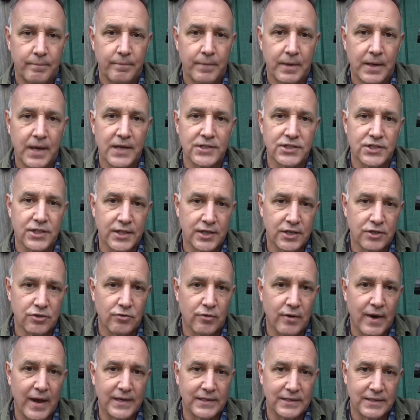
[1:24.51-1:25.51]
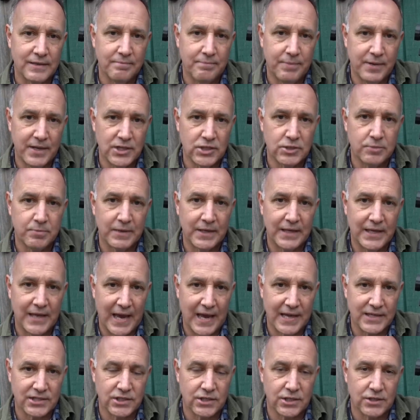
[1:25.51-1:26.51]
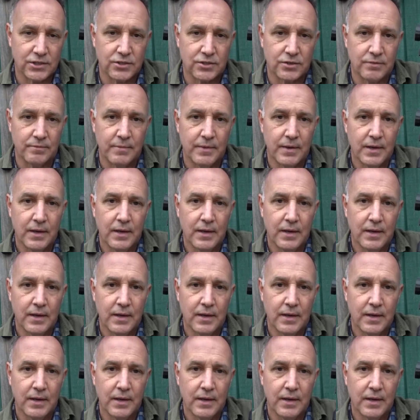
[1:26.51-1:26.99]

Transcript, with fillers: because of the direct impingement gas system.